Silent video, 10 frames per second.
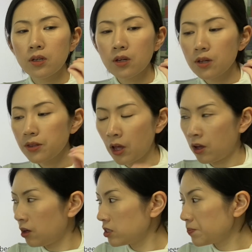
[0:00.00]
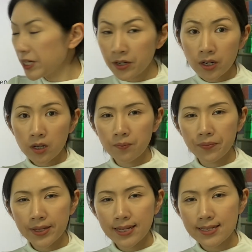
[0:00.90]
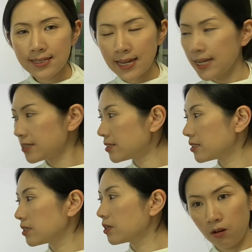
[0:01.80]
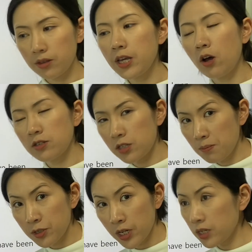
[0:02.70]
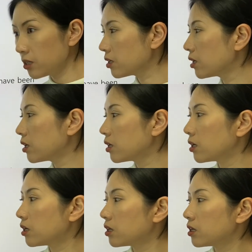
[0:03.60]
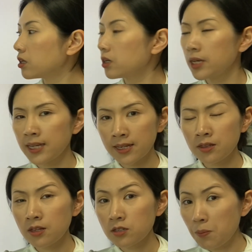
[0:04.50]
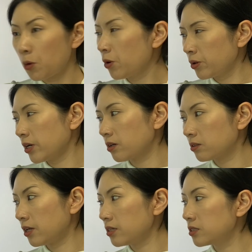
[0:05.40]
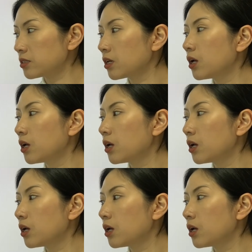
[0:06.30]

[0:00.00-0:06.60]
The speaker states the assumption in the subordinate clause